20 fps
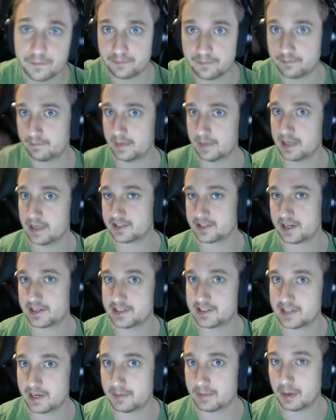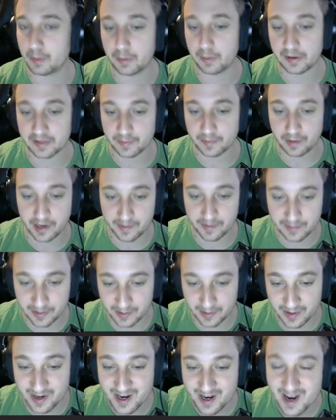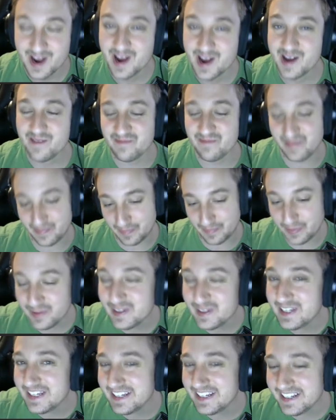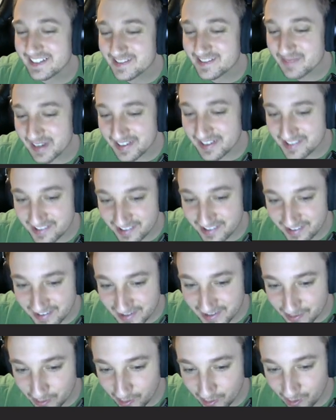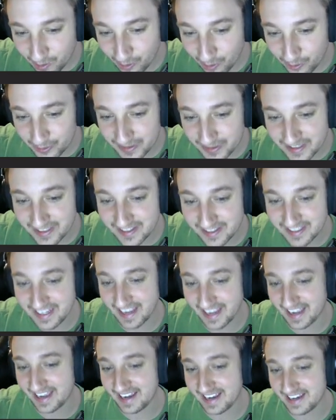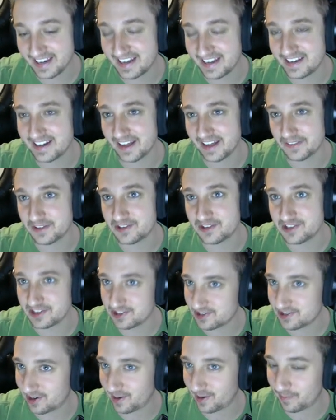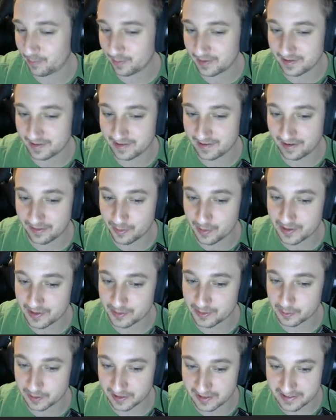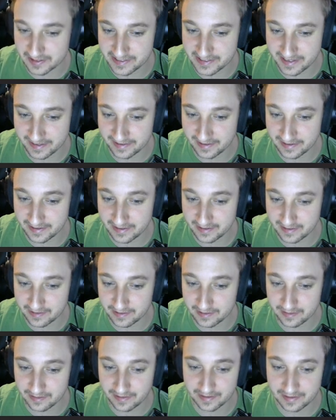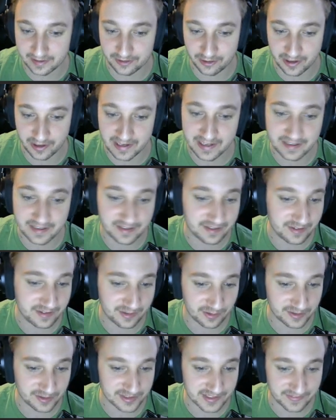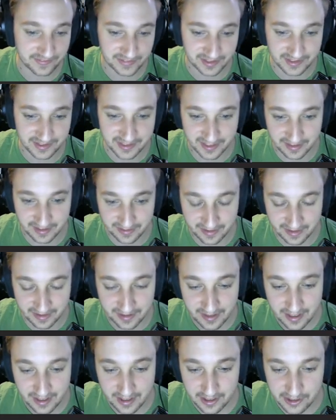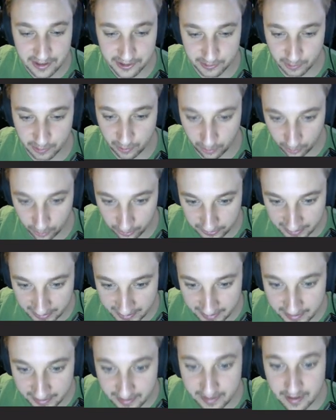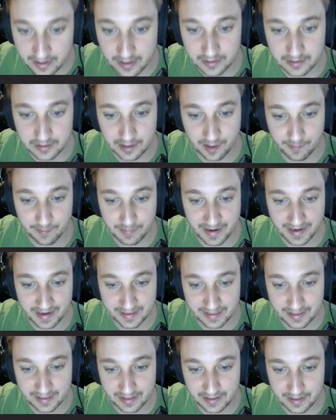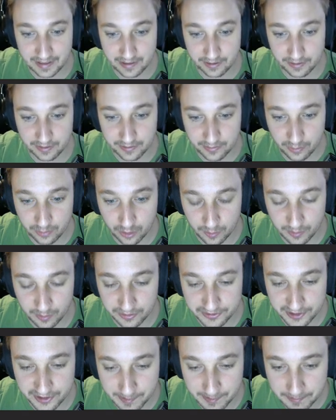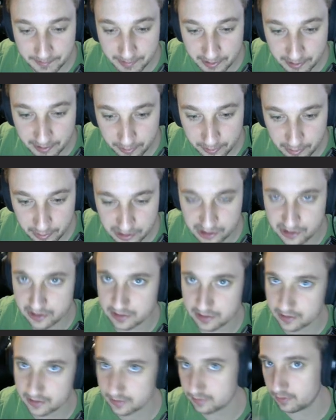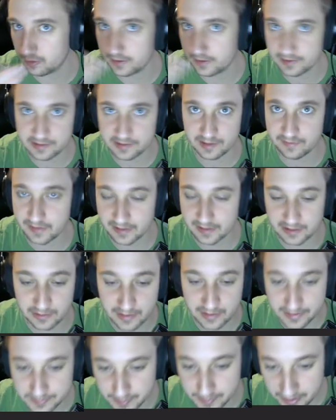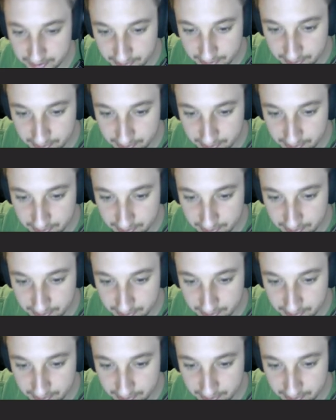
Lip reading: inside stand people playing the bottom note, please make sure you're holding the A and not the G sharp. Otherwise, we're going to sound like a train or something sitting there. So we'll hold that. Come back in at our normal tempo, which really doesn't affect you guys much.